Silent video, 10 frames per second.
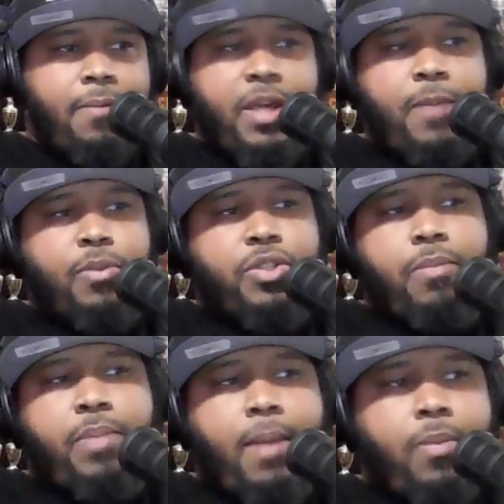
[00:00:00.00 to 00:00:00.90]
people
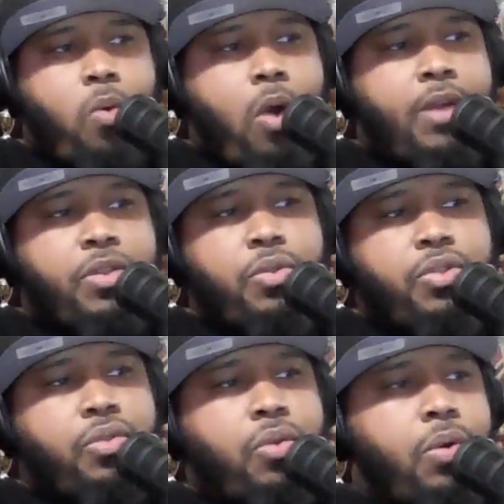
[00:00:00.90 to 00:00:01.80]
should be able to walk into
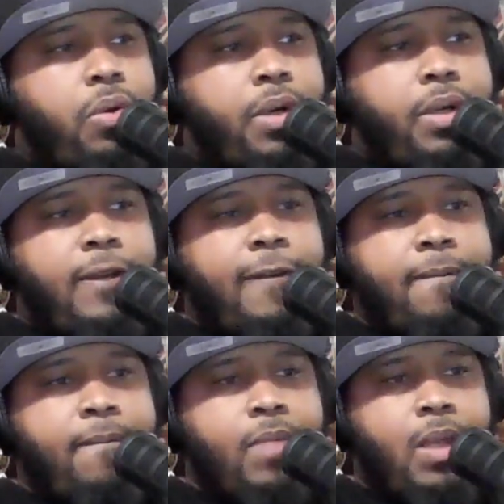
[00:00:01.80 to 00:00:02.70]
a store
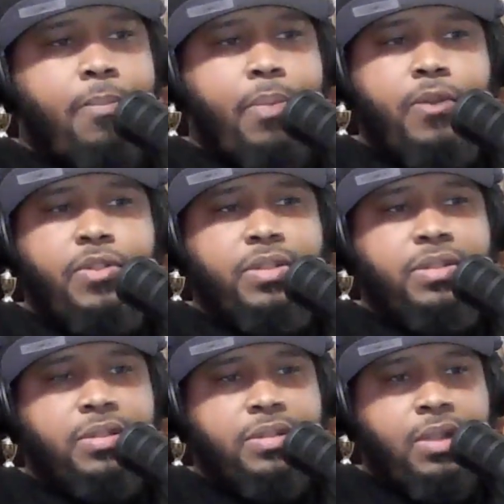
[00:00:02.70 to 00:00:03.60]
and
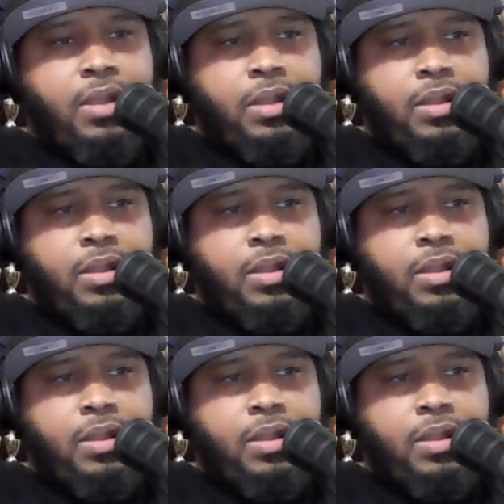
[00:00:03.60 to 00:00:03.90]
purchase